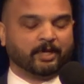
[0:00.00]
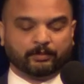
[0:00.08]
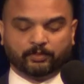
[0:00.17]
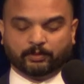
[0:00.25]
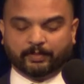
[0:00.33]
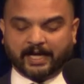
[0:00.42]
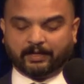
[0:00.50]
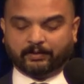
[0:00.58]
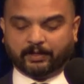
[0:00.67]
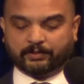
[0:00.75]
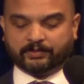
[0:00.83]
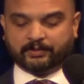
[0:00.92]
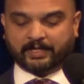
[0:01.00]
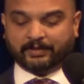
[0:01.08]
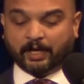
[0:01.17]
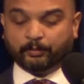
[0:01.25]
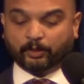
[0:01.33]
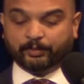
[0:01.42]
humble backgrounds and
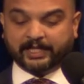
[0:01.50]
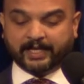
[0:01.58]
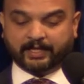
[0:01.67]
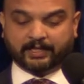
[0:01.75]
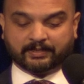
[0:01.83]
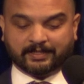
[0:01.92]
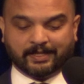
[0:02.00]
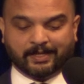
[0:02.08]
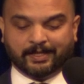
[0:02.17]
humble beginnings.